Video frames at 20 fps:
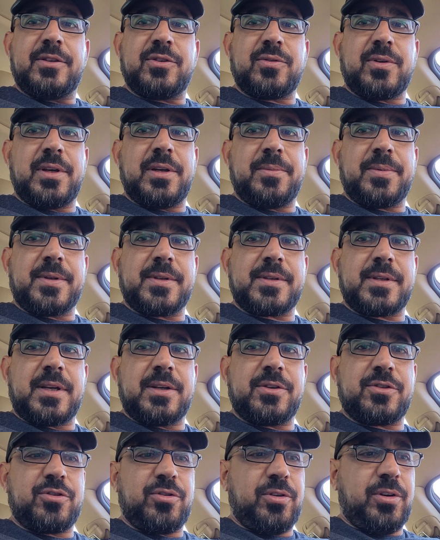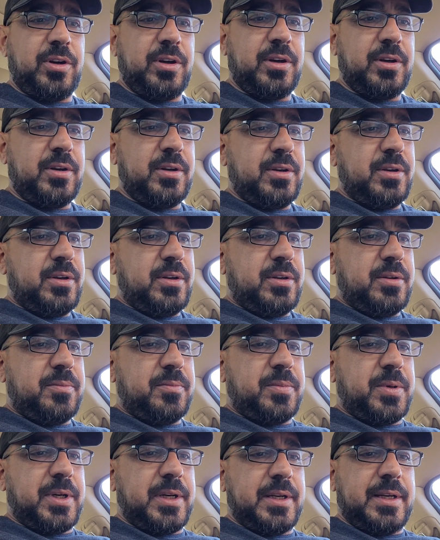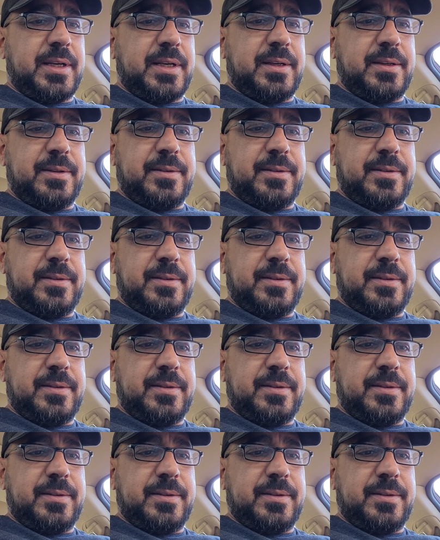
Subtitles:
20% sure, but